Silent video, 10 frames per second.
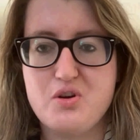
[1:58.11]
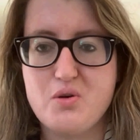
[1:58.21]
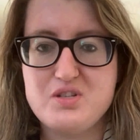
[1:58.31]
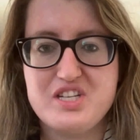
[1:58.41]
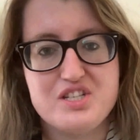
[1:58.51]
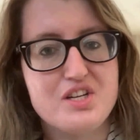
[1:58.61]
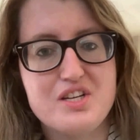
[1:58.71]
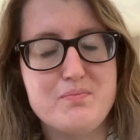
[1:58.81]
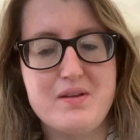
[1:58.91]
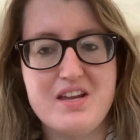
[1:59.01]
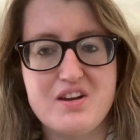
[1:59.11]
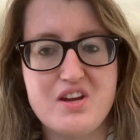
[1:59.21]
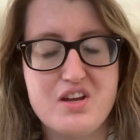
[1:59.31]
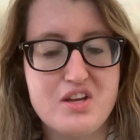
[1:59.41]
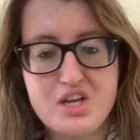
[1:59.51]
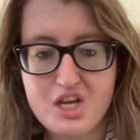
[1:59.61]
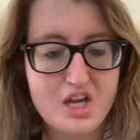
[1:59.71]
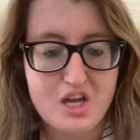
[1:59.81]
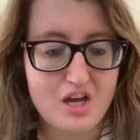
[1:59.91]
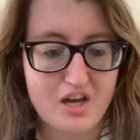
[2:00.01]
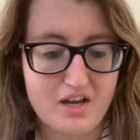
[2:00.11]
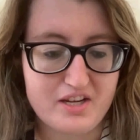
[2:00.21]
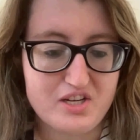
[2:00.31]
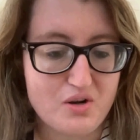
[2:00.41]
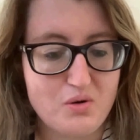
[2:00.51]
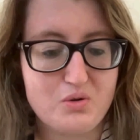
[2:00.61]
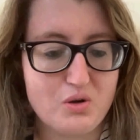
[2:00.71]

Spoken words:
You don't need to be in a